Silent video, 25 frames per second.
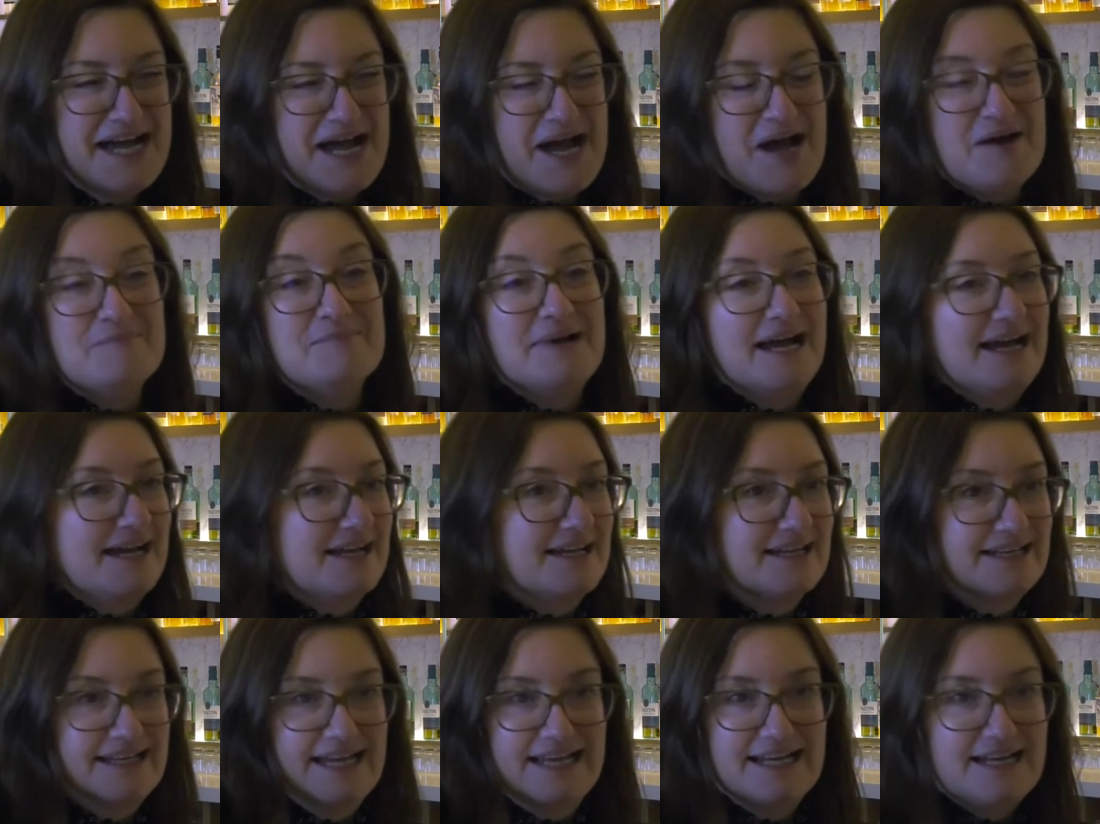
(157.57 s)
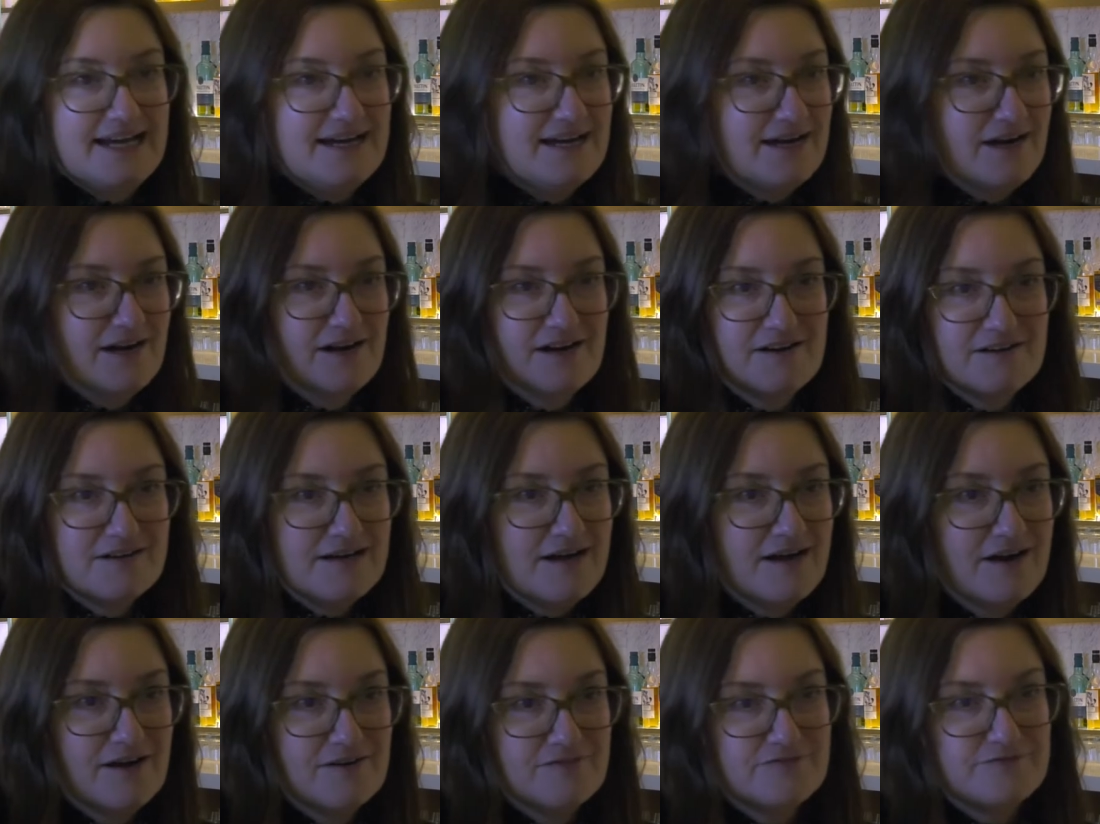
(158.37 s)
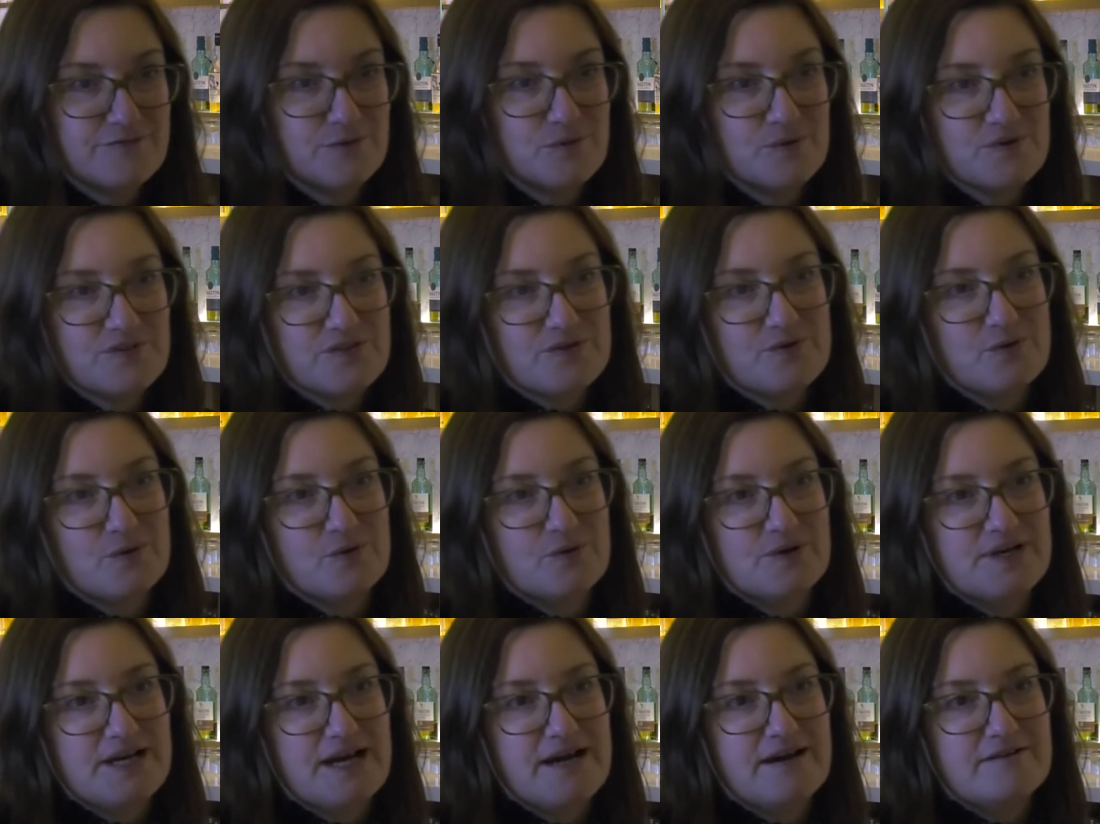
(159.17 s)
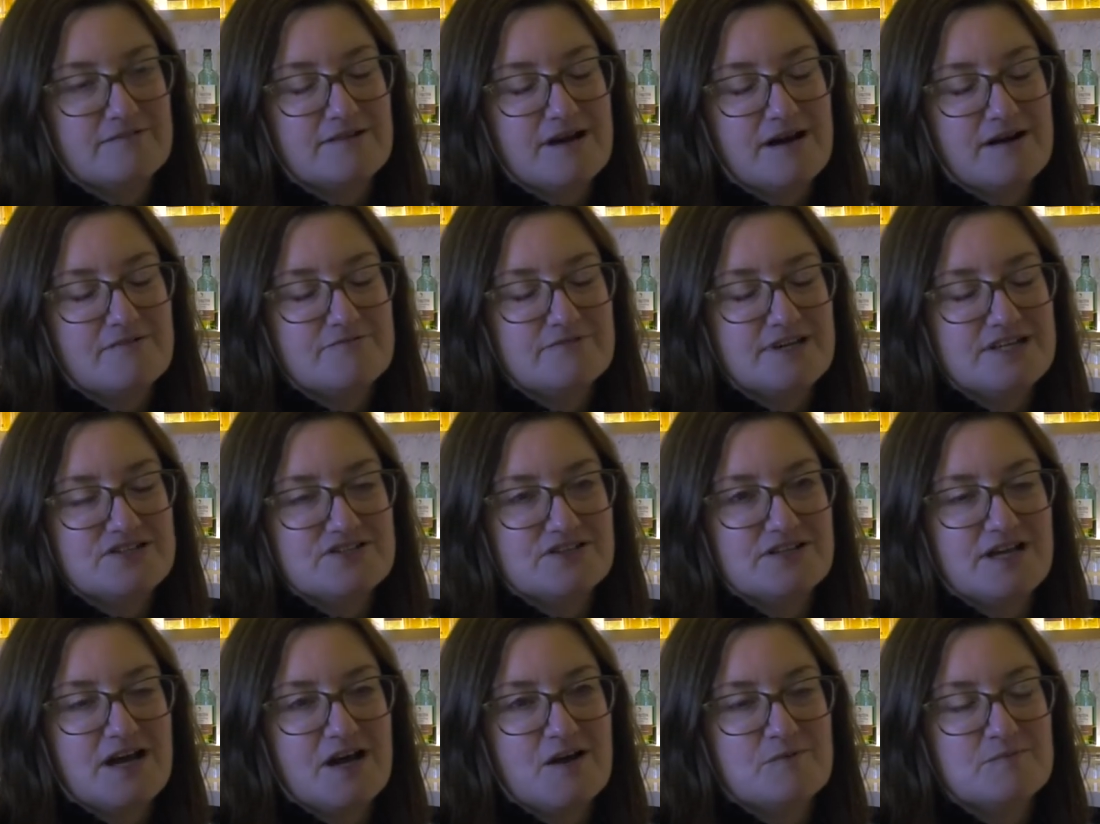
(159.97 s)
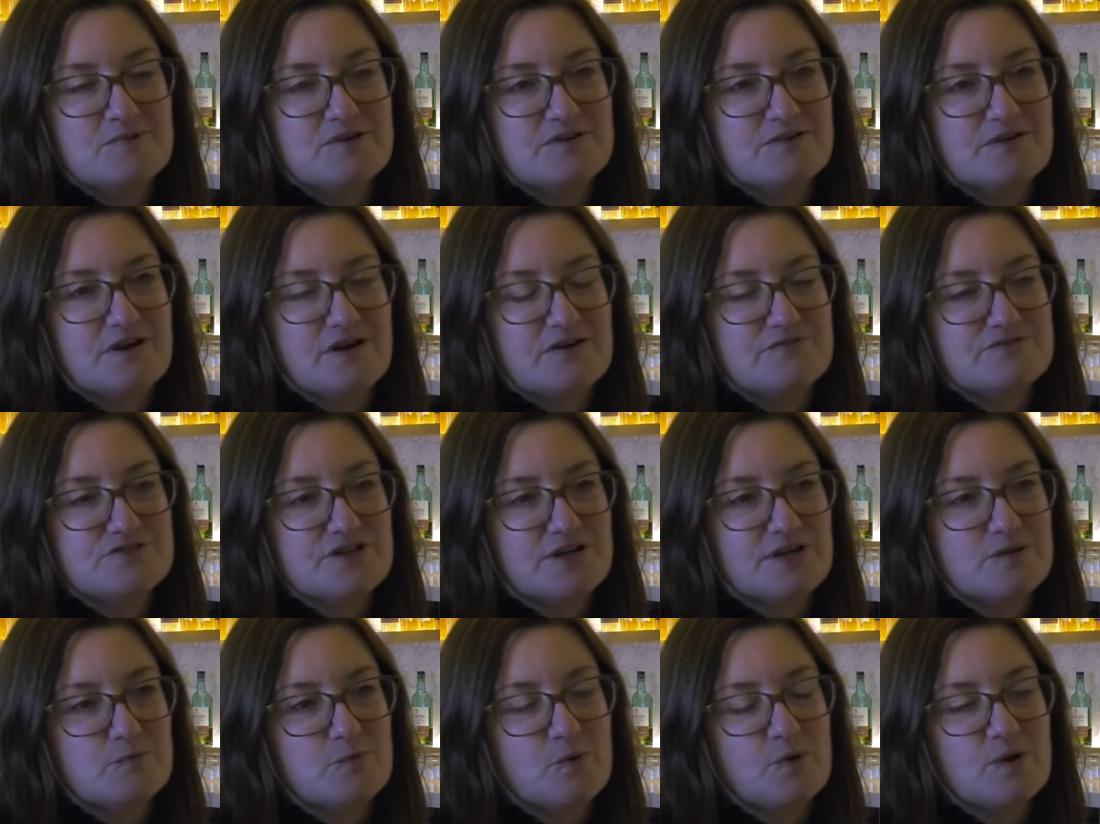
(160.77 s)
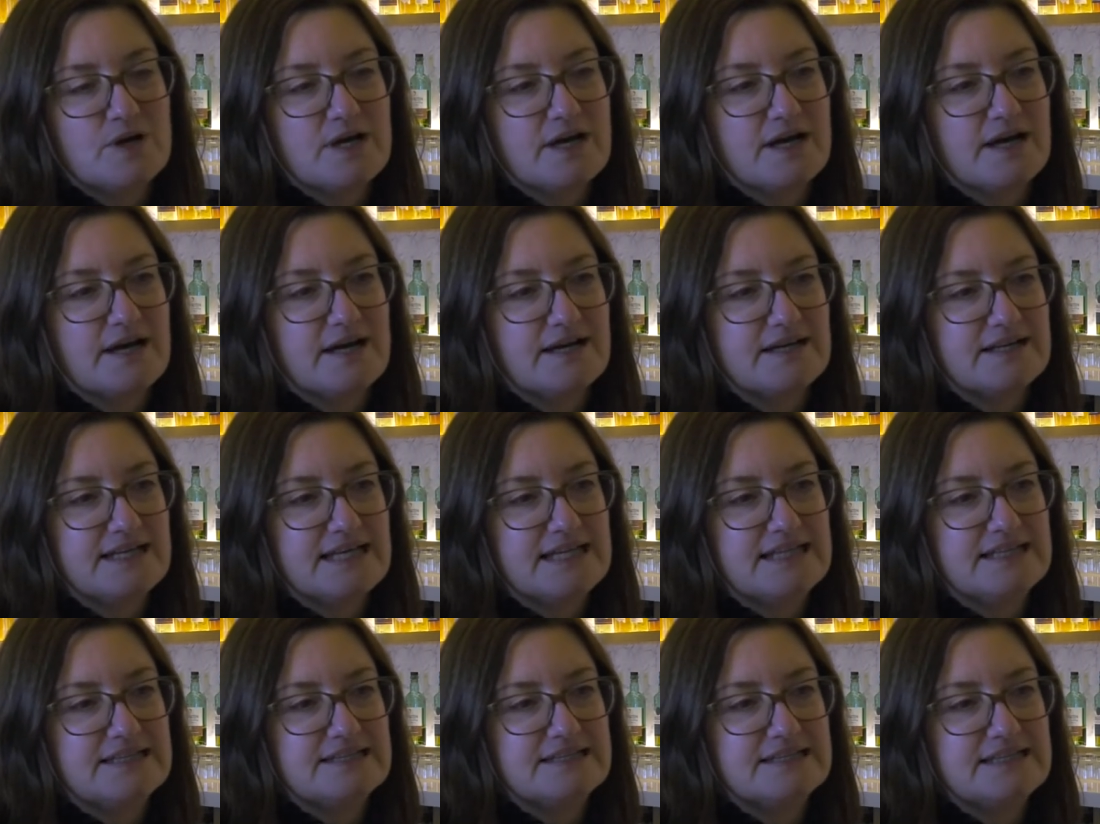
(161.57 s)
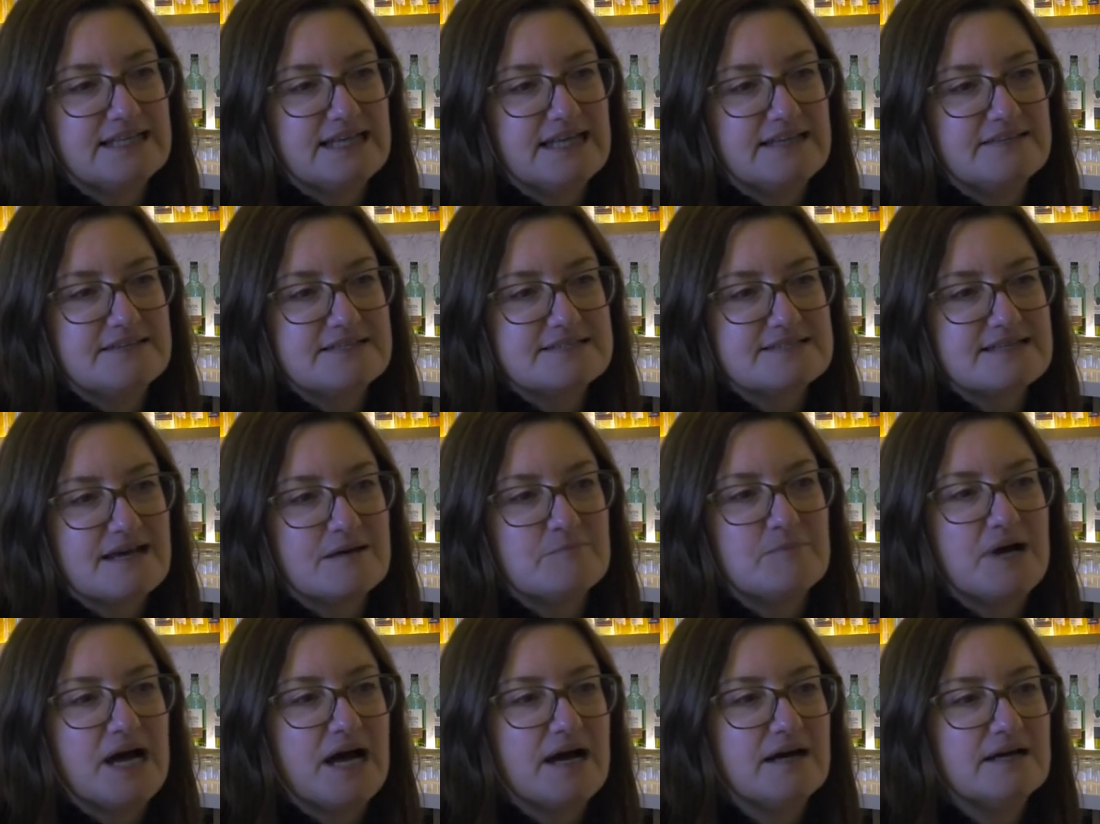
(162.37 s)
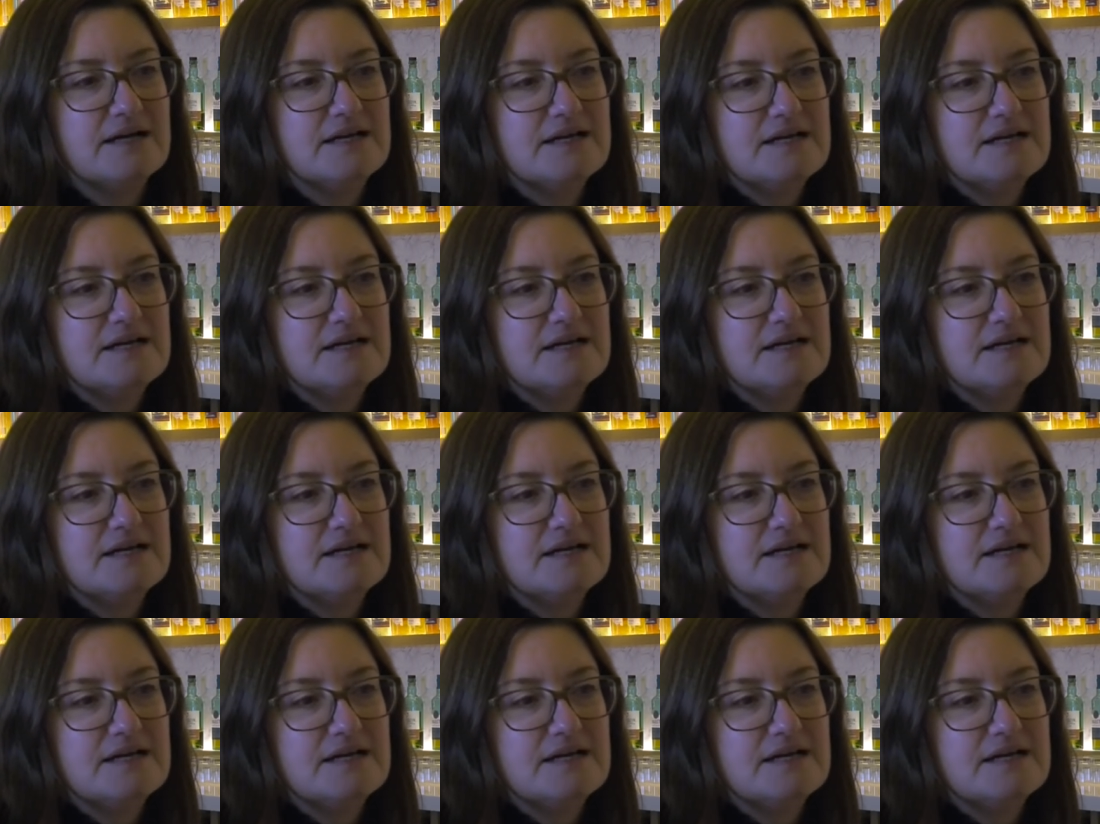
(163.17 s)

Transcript: And Kalila, our Fourth Corner, our regional home of Johnnie Walker in the summer.